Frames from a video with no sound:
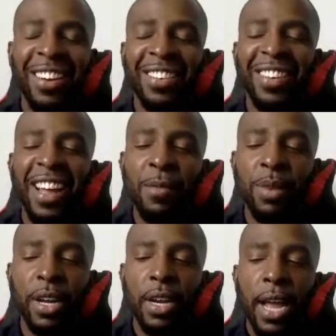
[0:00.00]
right?
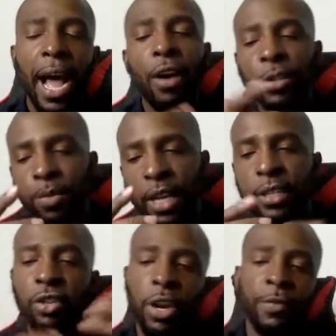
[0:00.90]
But I was
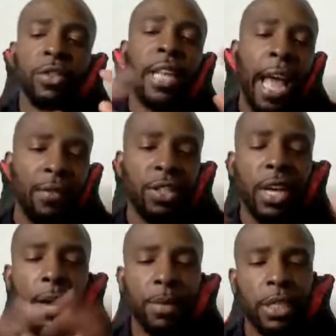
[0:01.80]
blessed, grateful to have a
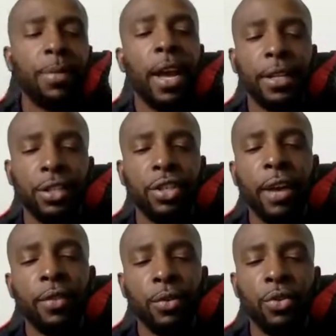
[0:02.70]
job. But to be honest with you,
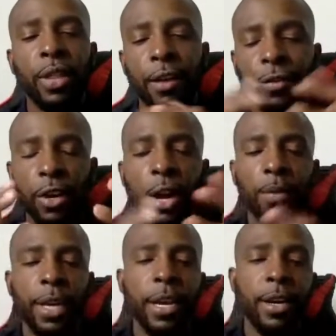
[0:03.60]
after doing that for a
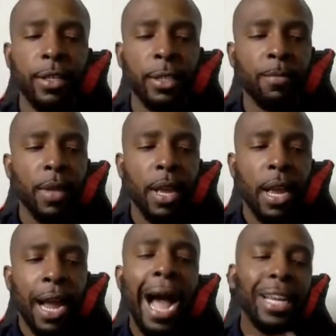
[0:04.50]
couple of years,
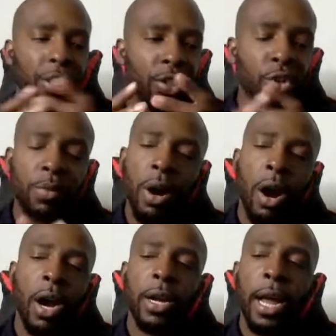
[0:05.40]
I just knew in my
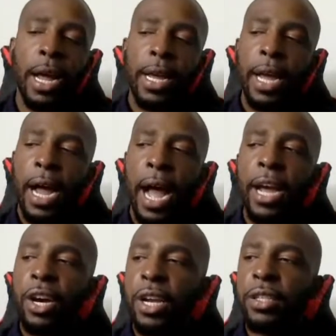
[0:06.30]
heart I
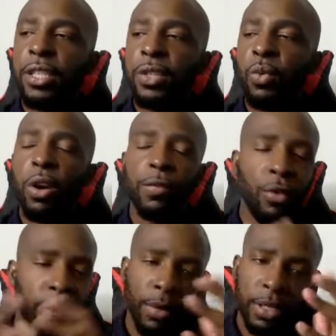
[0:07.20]
couldn't just work
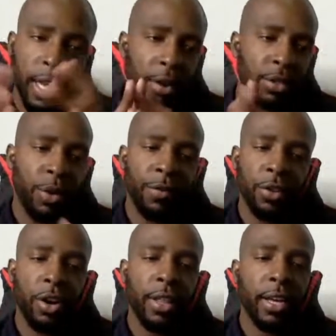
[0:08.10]
40 plus hours a week for
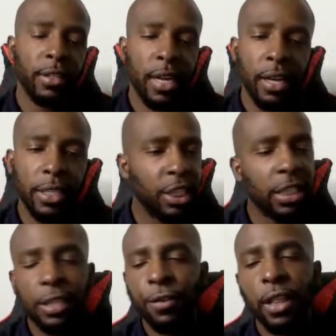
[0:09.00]
$30,000. It
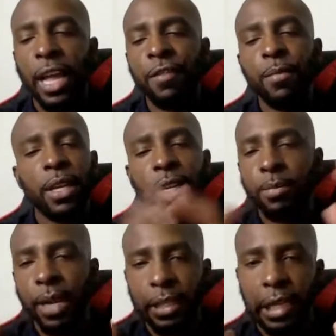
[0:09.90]
just, for the life of me, it
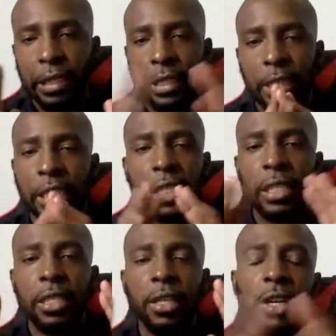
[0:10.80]
didn't make sense. It
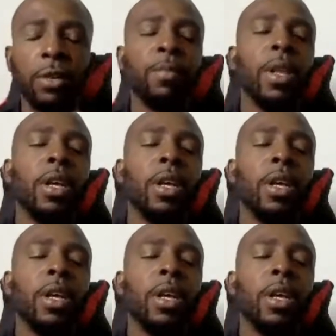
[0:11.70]
just, you know,